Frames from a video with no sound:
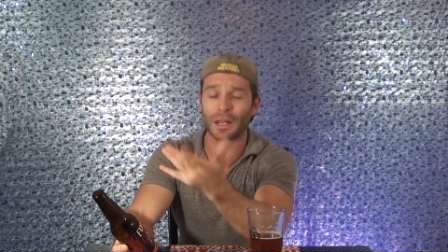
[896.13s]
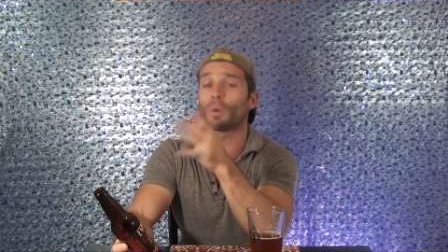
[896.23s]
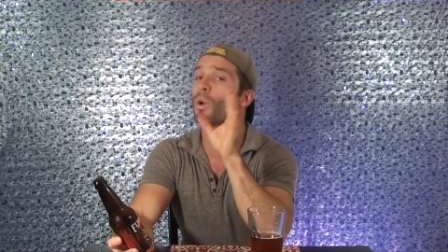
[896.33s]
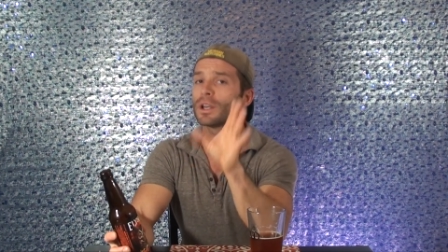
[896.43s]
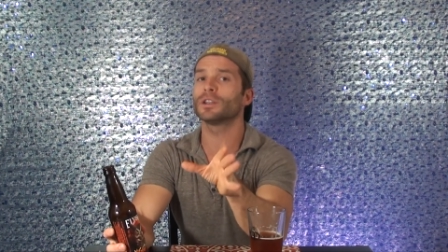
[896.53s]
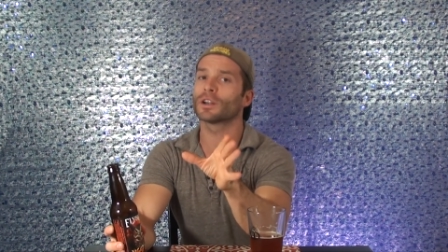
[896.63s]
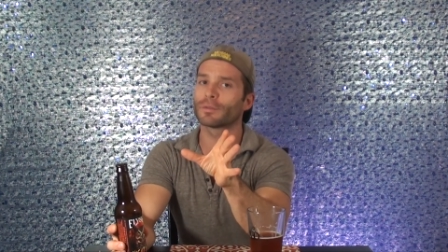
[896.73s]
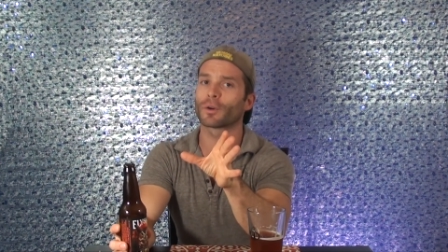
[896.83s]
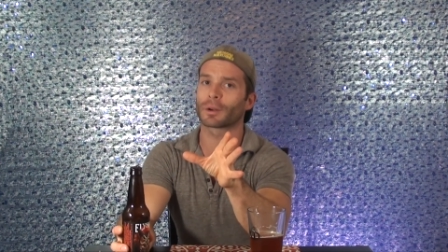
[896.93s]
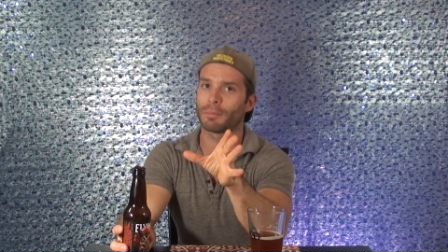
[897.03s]
What do you look
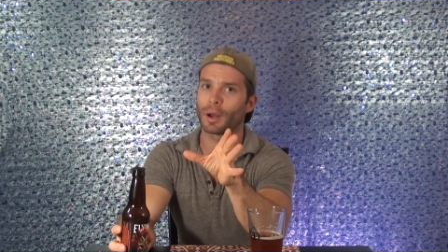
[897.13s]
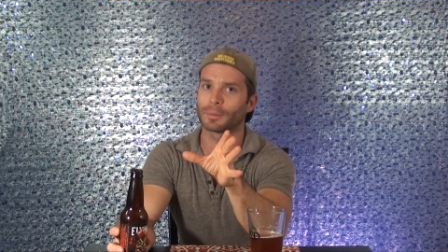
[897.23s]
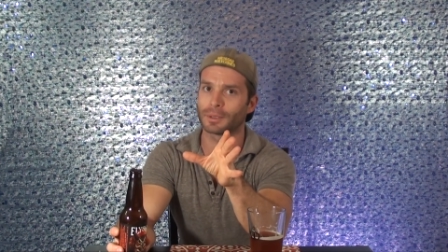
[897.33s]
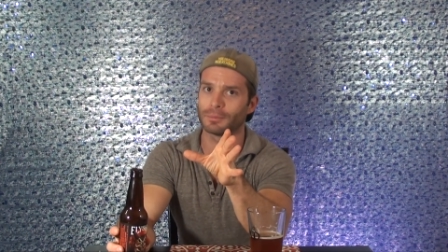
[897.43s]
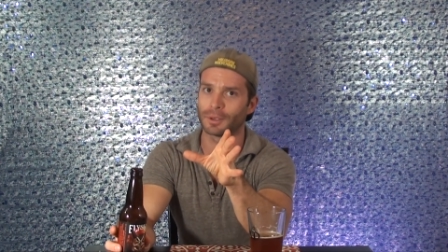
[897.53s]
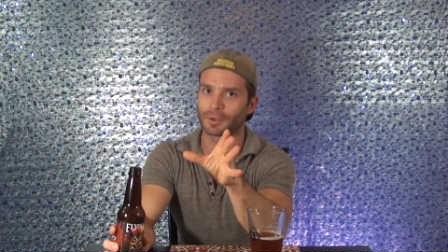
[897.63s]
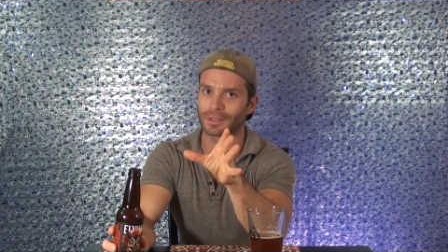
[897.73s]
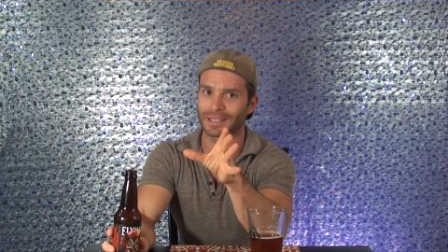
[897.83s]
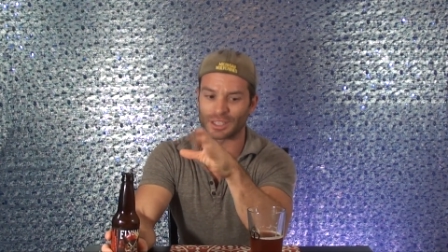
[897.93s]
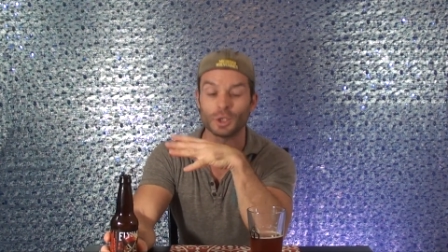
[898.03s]
for in a pumpkin beer? Like,